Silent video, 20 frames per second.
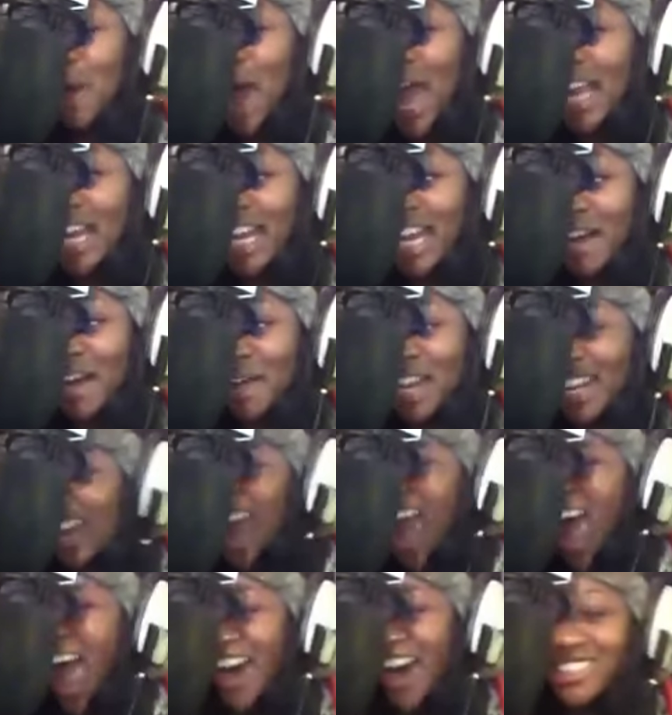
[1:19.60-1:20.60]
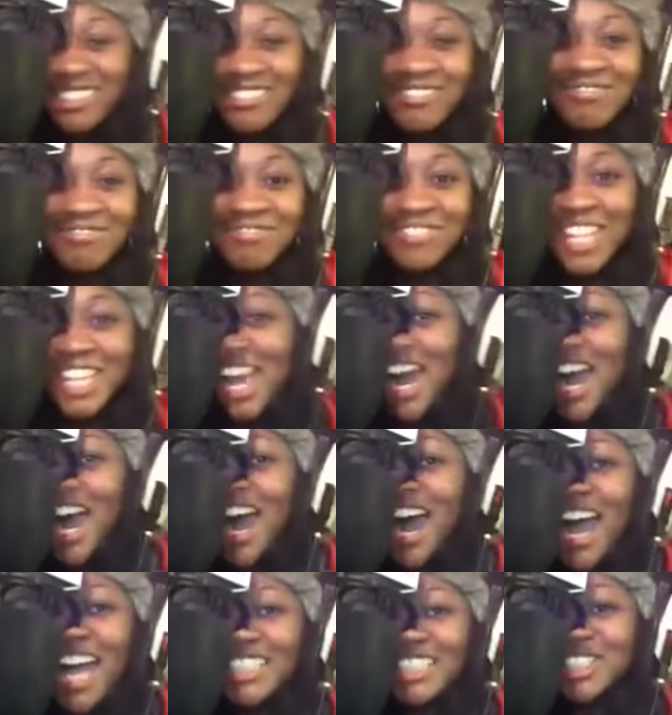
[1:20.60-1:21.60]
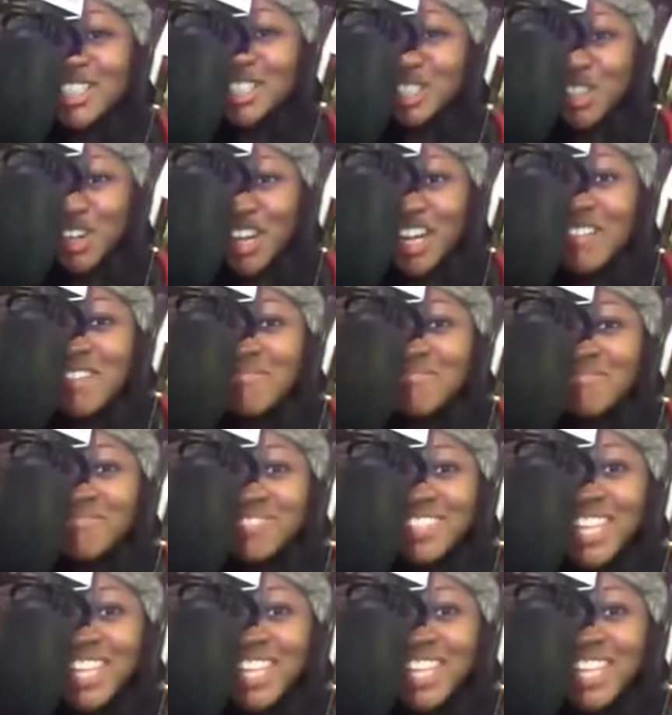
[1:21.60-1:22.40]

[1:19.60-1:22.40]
Wiley, I went, ah! I had to scream